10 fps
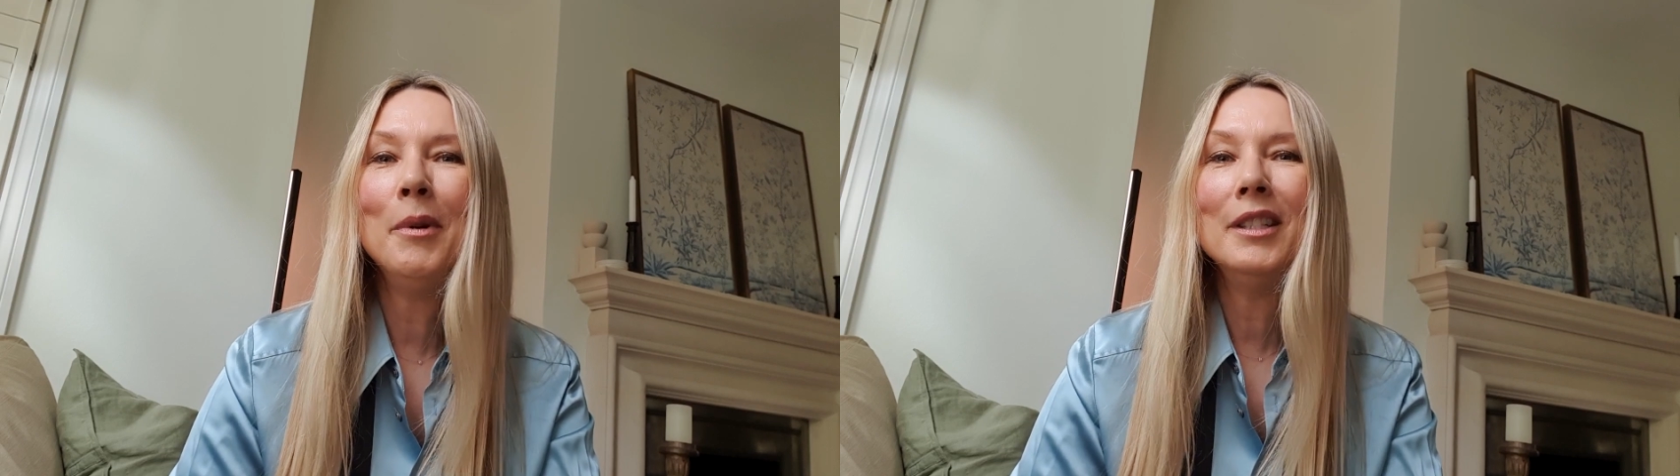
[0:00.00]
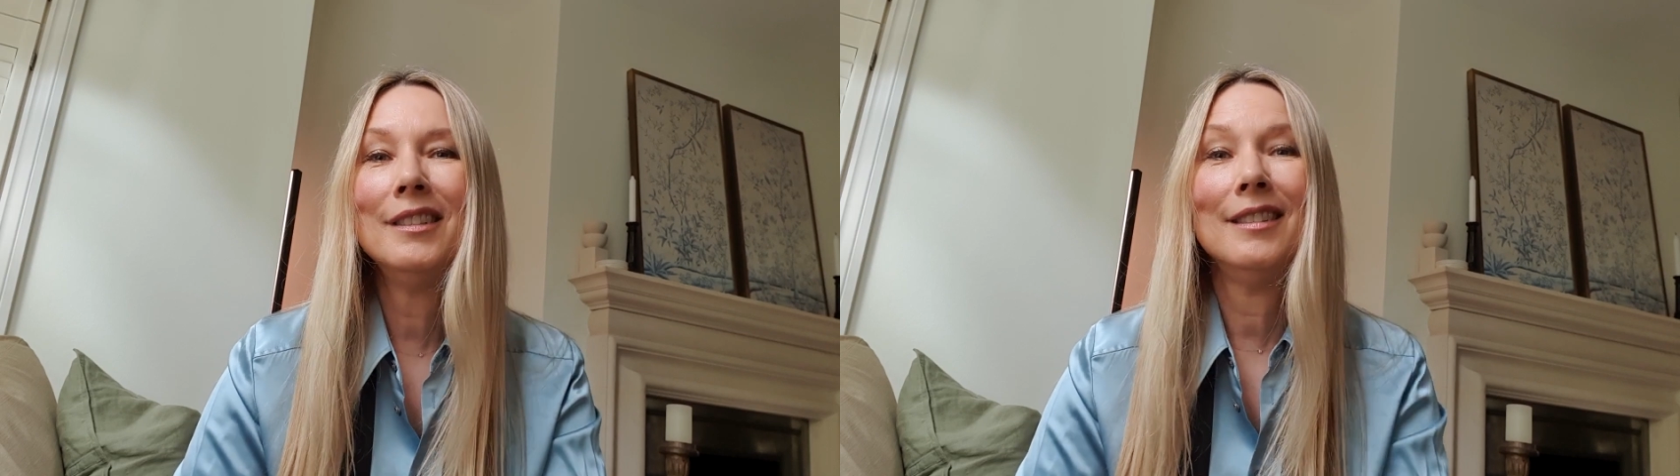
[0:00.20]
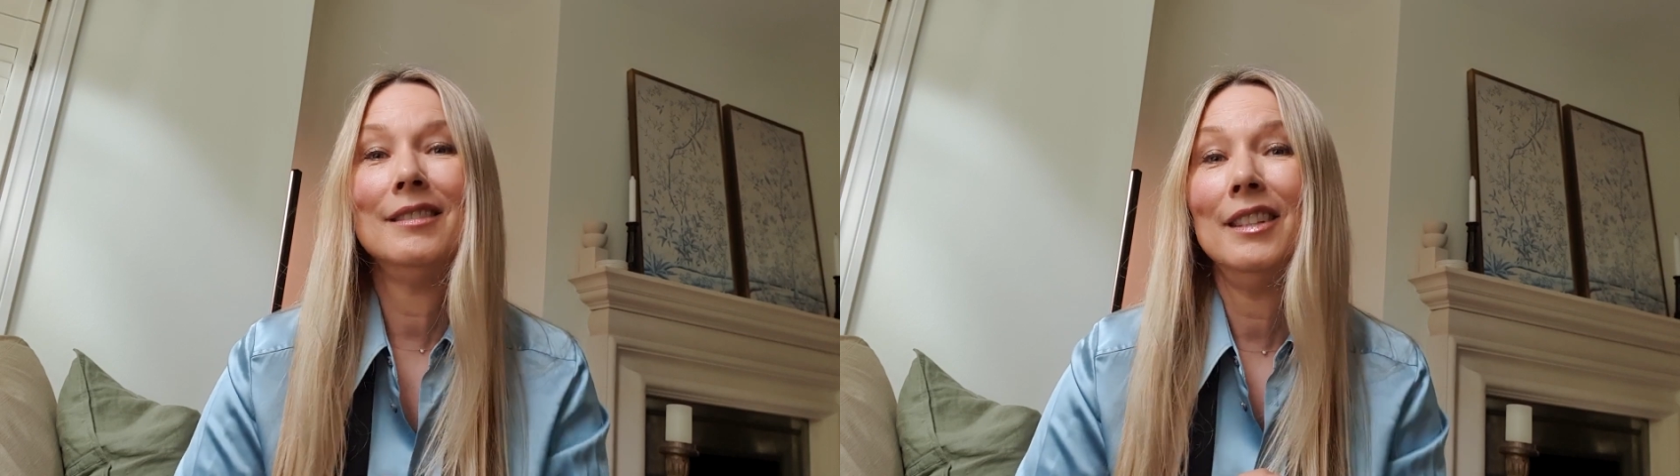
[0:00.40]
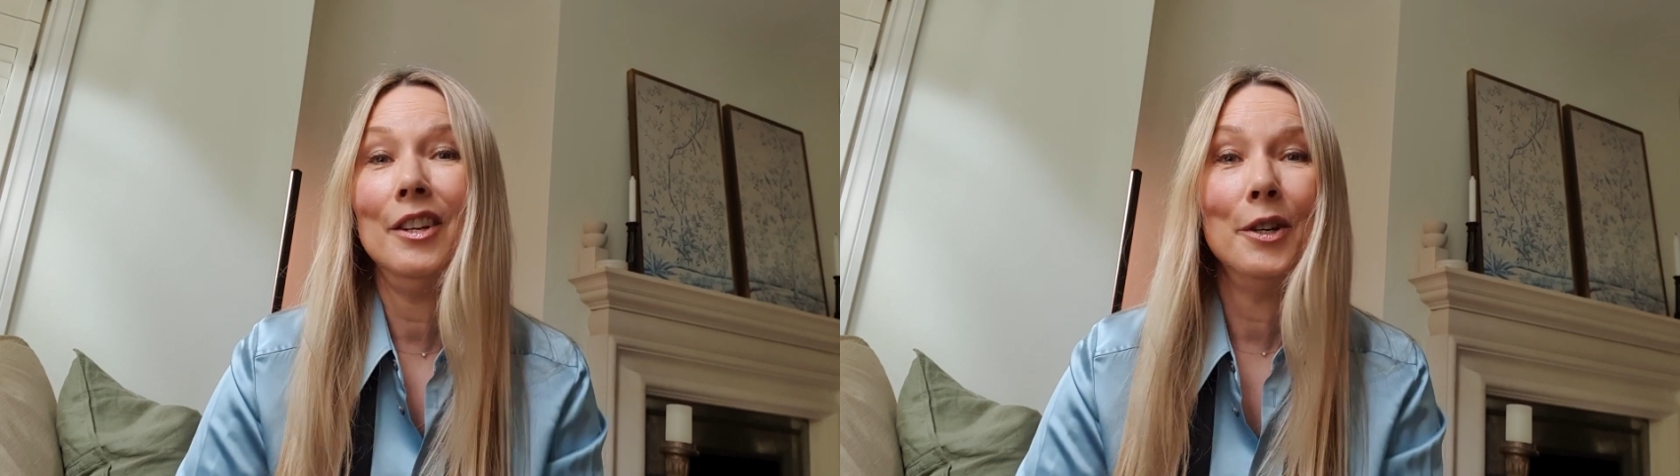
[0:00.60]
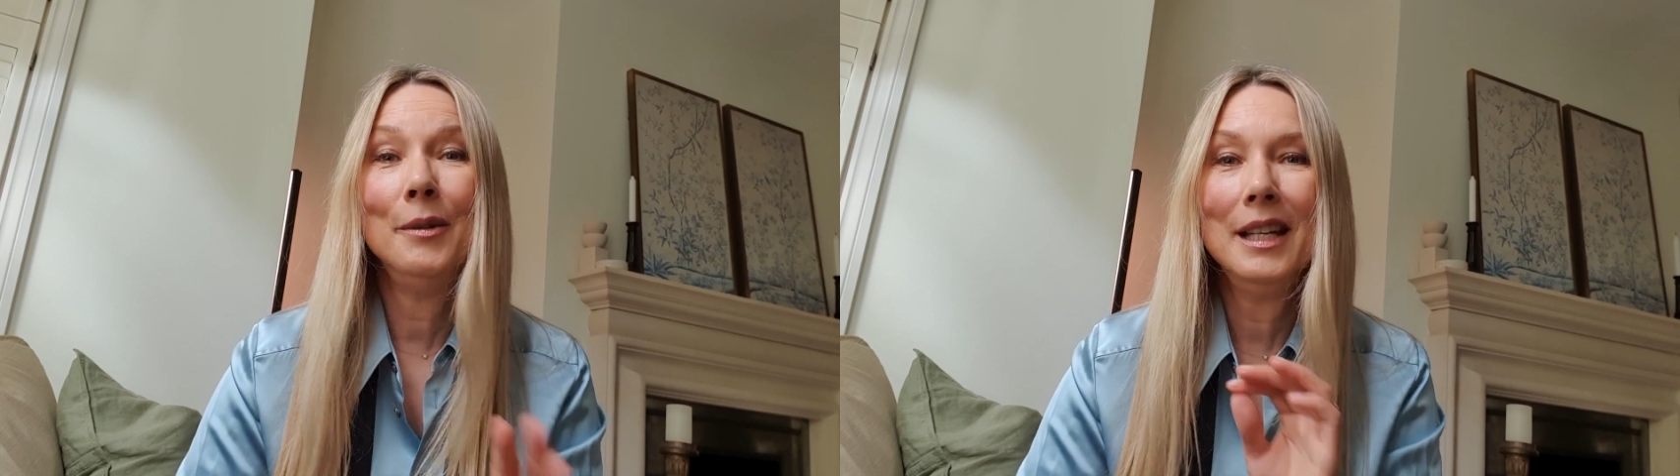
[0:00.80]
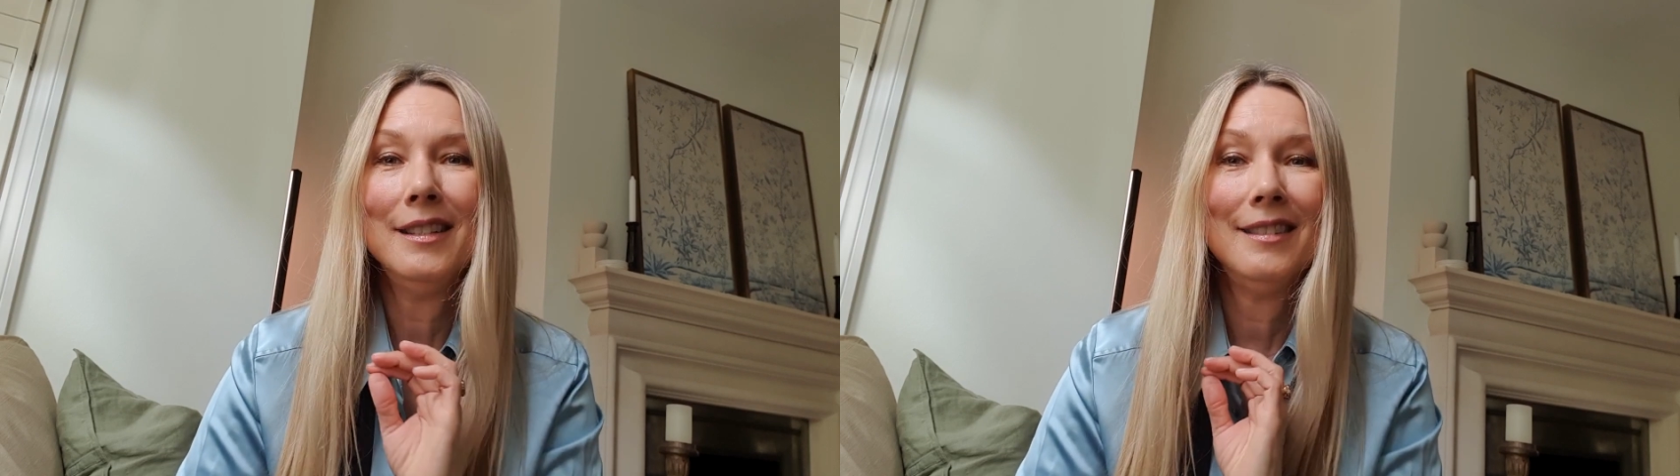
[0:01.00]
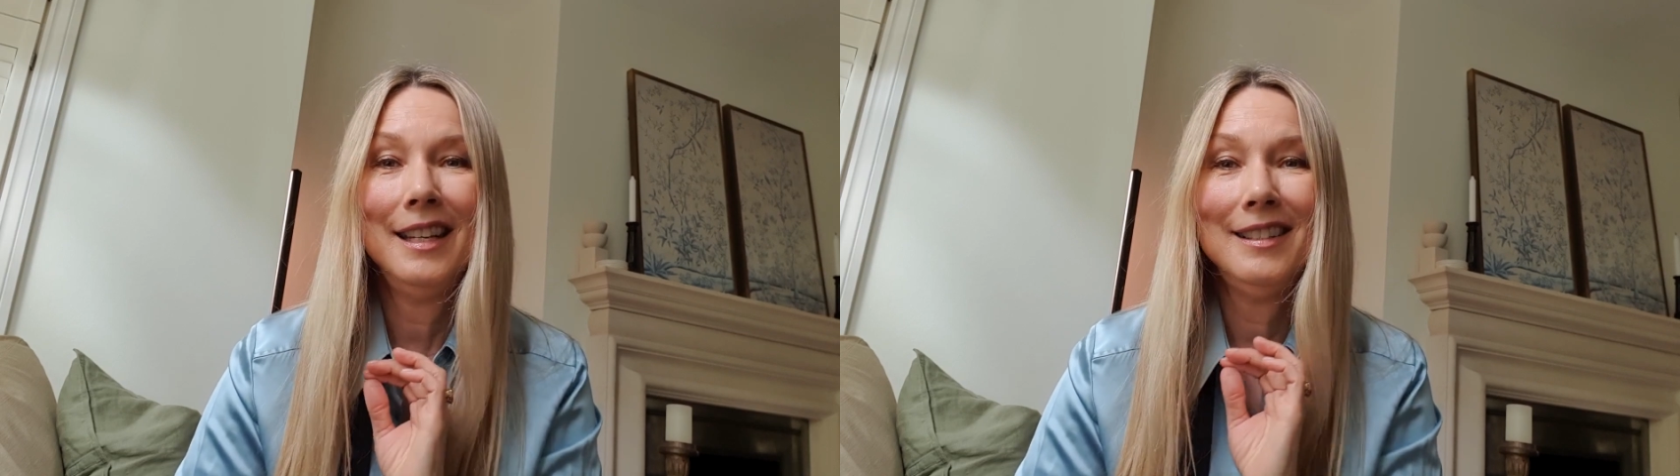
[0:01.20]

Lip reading: but you know, it's